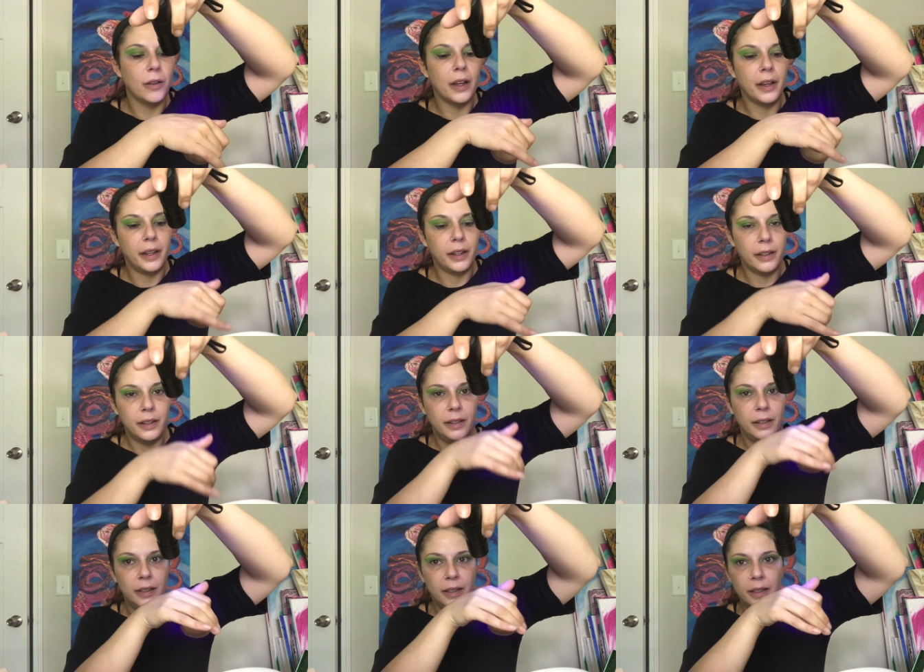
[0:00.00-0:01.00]
on,
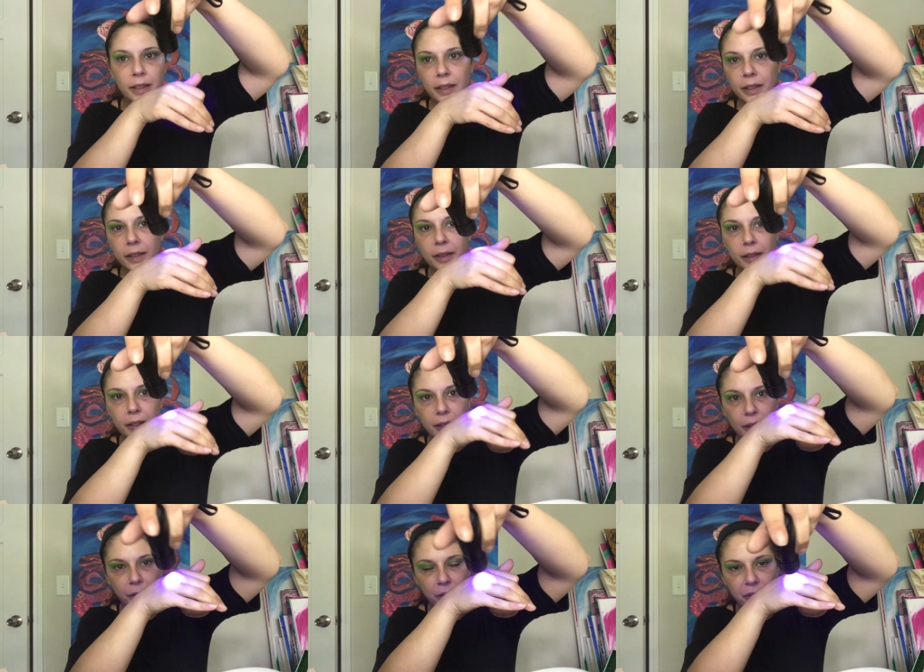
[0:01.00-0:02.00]
I
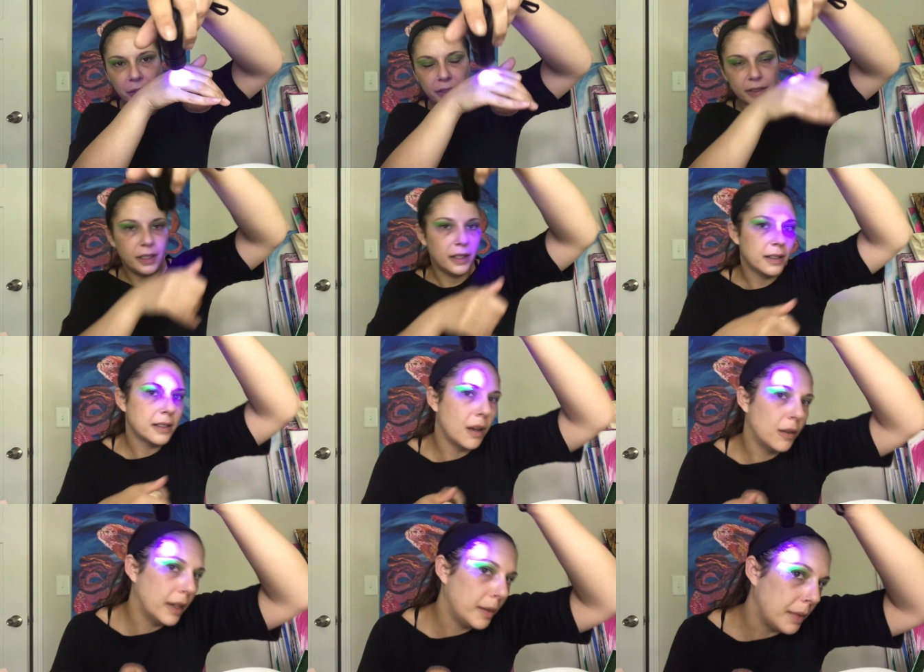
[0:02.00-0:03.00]
don't know if you can see it, it's all
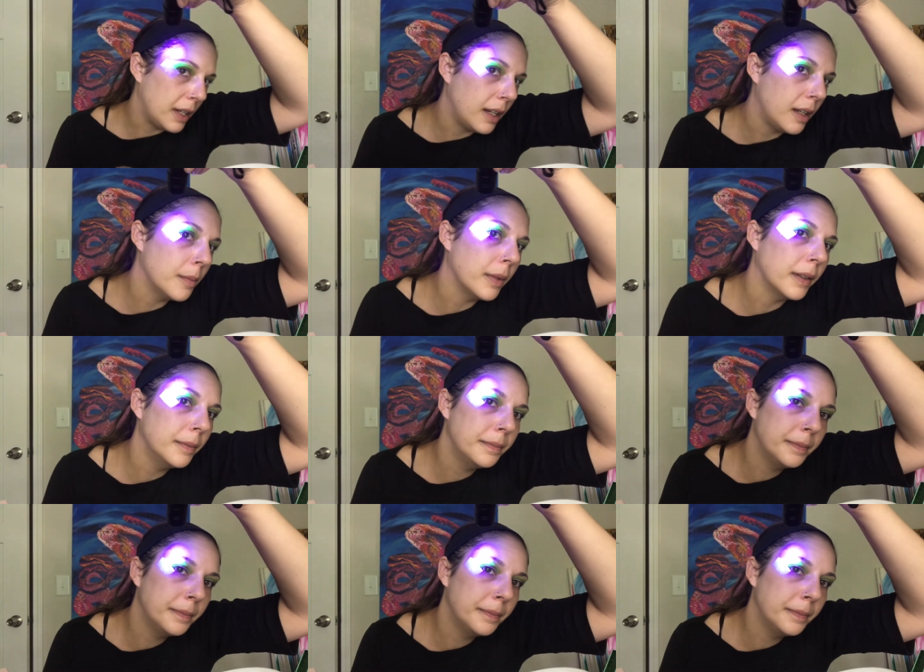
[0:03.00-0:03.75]
on me, but,